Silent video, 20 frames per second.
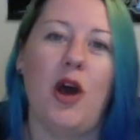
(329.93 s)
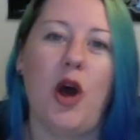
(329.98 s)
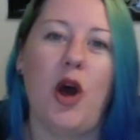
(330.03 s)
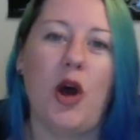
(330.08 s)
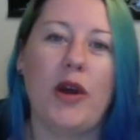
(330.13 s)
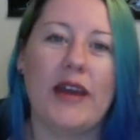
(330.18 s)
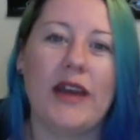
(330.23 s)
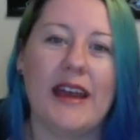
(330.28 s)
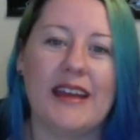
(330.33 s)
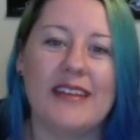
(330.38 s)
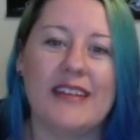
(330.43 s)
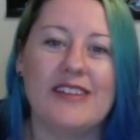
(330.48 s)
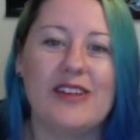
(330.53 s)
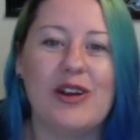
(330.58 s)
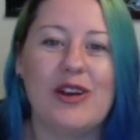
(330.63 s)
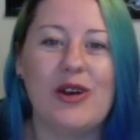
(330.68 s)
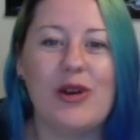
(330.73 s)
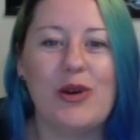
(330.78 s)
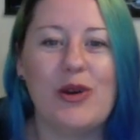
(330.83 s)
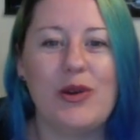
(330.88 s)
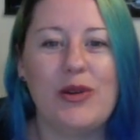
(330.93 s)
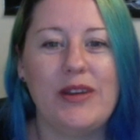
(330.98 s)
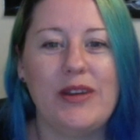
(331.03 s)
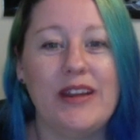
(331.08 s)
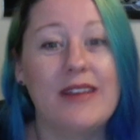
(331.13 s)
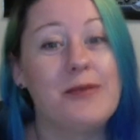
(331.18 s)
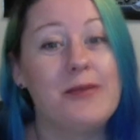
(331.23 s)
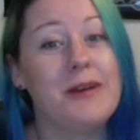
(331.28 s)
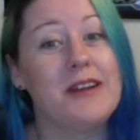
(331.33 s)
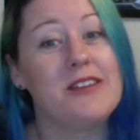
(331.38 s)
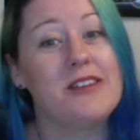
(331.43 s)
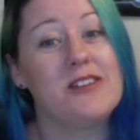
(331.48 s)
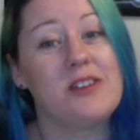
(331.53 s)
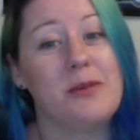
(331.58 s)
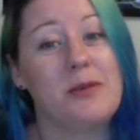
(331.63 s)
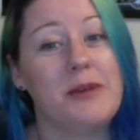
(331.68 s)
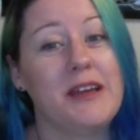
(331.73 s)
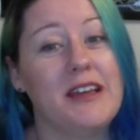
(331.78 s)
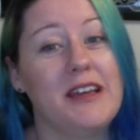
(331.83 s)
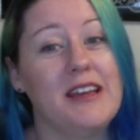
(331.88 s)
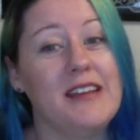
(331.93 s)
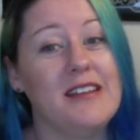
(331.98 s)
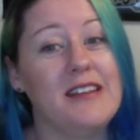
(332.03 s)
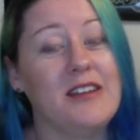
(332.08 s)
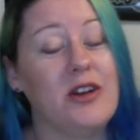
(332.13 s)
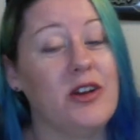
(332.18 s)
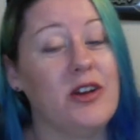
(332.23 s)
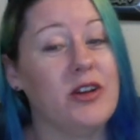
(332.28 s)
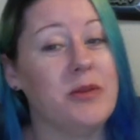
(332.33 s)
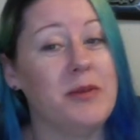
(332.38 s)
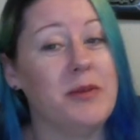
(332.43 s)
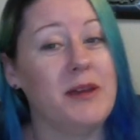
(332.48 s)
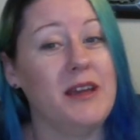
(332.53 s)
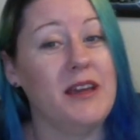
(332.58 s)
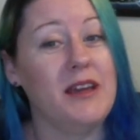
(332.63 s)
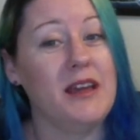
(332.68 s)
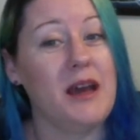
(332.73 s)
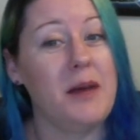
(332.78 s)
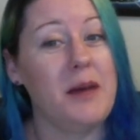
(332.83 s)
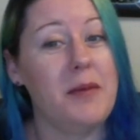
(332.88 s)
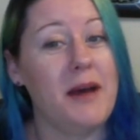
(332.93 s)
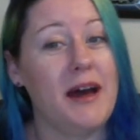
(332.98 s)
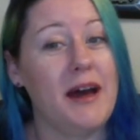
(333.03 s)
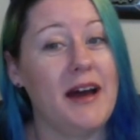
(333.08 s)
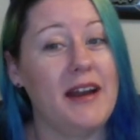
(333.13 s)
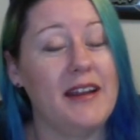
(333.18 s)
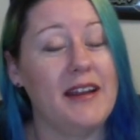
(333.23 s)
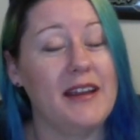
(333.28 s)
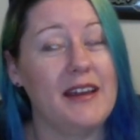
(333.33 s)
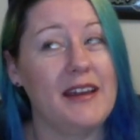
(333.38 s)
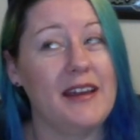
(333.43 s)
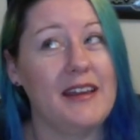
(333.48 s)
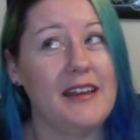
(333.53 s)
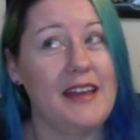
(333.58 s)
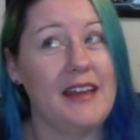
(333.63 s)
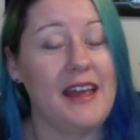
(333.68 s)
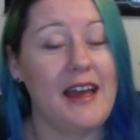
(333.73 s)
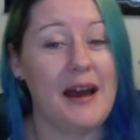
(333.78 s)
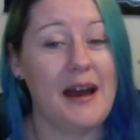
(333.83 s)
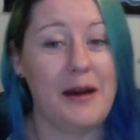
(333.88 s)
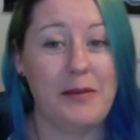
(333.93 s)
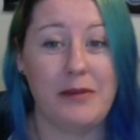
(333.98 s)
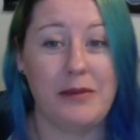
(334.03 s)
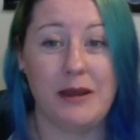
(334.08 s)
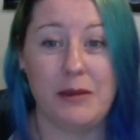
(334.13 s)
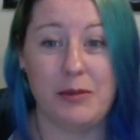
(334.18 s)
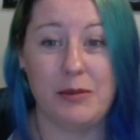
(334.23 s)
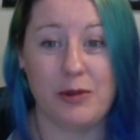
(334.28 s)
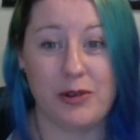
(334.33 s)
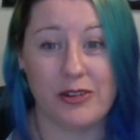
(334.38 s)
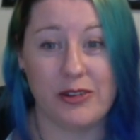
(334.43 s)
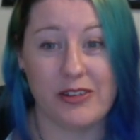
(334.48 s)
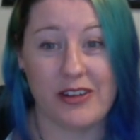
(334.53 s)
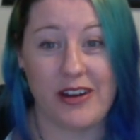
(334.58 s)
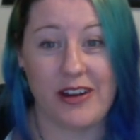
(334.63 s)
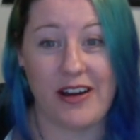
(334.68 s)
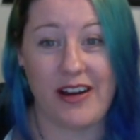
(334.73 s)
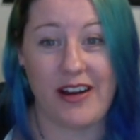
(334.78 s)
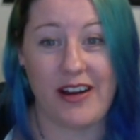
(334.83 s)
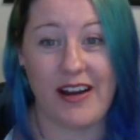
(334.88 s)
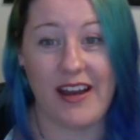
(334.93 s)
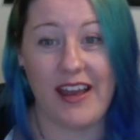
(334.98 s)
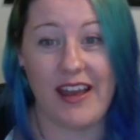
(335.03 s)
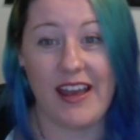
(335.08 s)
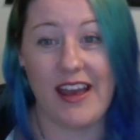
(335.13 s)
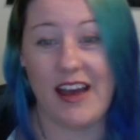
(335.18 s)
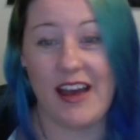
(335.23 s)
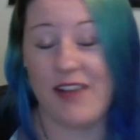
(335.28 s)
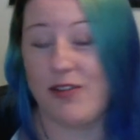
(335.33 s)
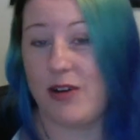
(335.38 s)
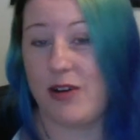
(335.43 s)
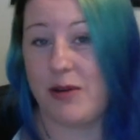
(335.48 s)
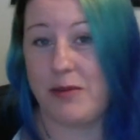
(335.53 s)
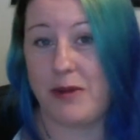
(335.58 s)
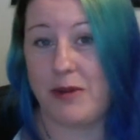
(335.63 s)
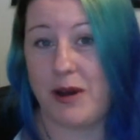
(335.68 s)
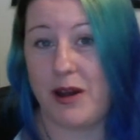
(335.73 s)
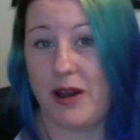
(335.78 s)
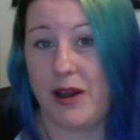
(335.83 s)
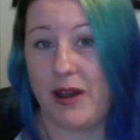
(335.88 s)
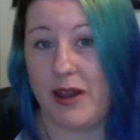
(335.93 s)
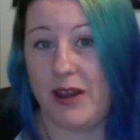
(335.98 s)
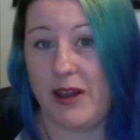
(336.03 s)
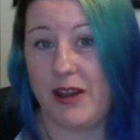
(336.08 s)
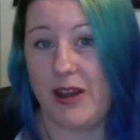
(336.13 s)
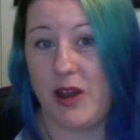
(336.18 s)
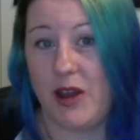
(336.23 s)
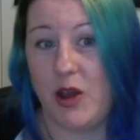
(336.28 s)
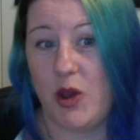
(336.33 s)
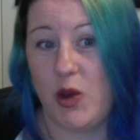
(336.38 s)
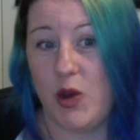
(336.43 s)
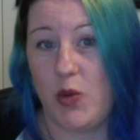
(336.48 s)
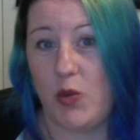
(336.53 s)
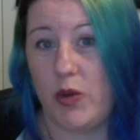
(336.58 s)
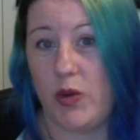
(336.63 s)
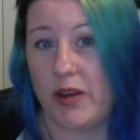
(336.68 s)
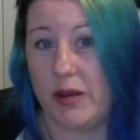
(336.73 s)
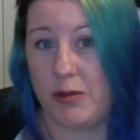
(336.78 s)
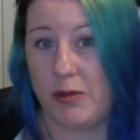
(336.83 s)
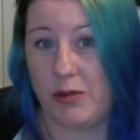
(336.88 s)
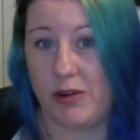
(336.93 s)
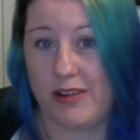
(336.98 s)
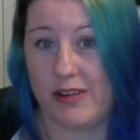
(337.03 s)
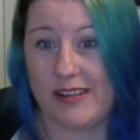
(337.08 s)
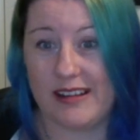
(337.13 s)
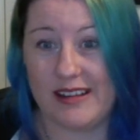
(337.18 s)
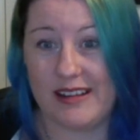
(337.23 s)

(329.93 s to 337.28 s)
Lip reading: Okay, so next week's topic is going to be about how many books I have on my work in progress